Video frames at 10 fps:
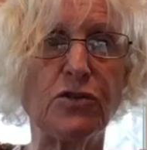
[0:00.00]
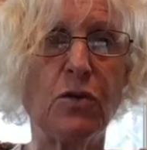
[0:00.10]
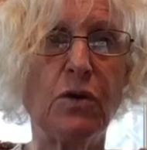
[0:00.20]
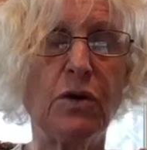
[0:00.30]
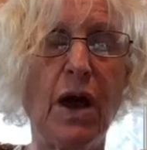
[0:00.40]

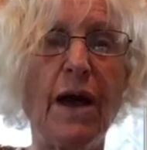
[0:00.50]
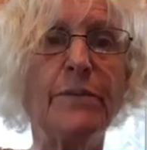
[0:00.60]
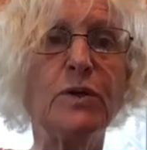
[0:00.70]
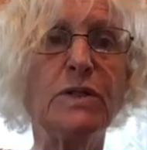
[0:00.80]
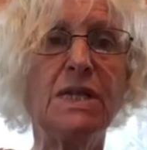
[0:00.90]
Or
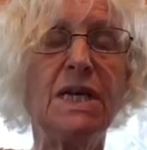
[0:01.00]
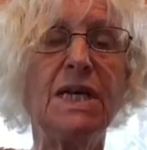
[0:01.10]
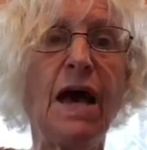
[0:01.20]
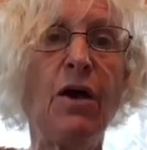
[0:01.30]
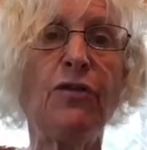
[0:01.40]
I'm going to eat
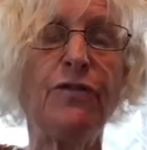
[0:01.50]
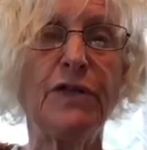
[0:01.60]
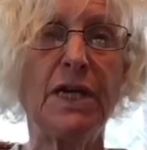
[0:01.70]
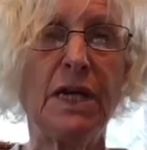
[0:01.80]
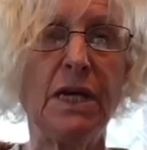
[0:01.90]

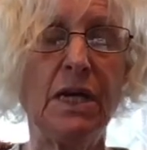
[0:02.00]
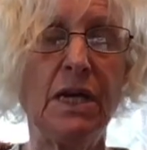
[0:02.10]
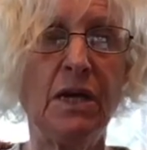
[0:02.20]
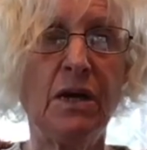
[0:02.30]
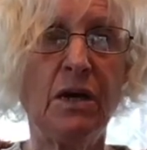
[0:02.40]
healthfully,
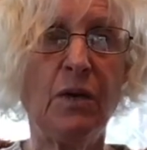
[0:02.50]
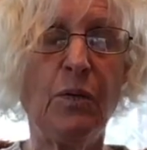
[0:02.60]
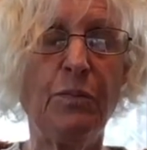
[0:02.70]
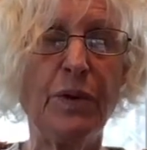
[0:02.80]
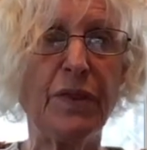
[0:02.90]

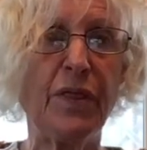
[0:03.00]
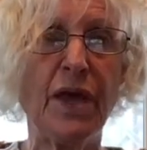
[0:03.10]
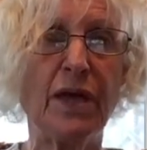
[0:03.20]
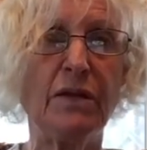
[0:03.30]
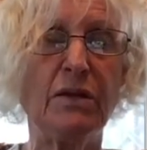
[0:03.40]
but
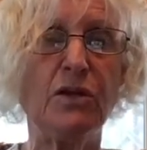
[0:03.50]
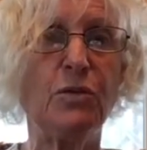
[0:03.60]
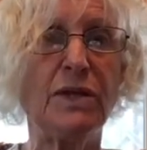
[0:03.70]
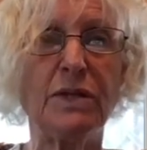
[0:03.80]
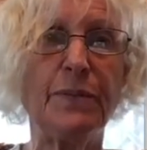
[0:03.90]
then you
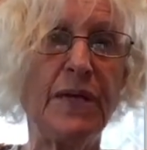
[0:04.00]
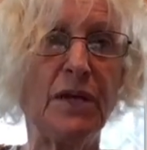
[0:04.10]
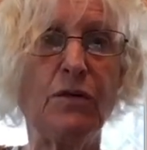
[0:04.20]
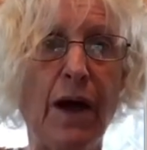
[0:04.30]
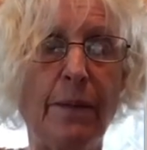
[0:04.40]
end up eating
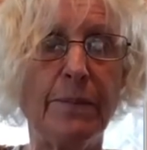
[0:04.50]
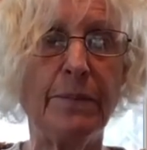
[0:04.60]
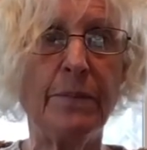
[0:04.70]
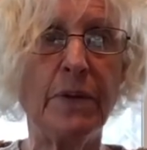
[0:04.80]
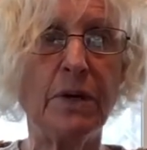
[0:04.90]
crap,
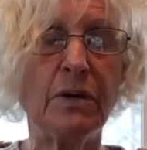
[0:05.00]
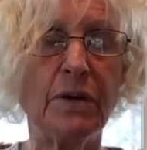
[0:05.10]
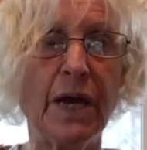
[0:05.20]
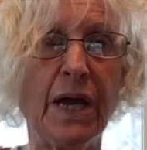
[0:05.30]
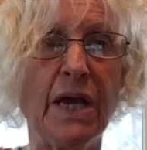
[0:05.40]

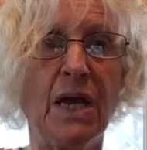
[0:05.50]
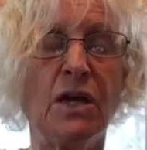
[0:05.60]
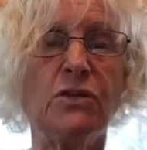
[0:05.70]
okay?